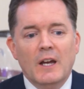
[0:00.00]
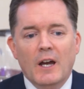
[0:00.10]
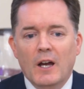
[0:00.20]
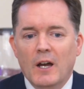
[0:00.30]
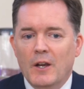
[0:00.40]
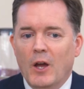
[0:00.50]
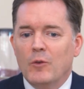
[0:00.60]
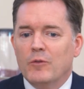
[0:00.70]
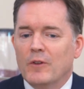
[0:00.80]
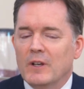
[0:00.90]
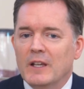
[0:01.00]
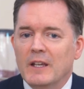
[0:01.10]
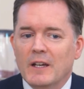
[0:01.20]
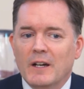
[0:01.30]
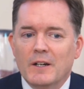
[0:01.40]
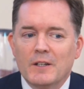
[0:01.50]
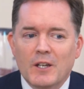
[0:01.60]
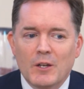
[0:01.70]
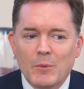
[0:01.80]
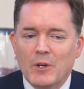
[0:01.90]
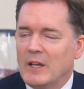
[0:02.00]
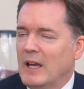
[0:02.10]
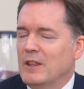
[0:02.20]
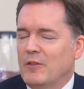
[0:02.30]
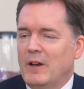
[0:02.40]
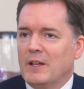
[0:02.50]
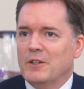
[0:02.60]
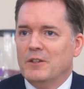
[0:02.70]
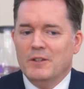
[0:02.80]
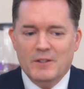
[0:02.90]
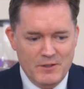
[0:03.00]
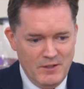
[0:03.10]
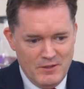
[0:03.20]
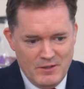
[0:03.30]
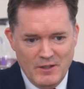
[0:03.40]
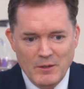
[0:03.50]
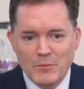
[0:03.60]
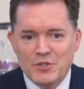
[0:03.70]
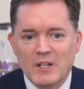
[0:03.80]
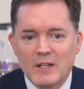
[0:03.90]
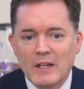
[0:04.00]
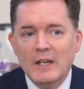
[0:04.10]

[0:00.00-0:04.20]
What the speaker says: and hopefully communicate the fact that this is a machine,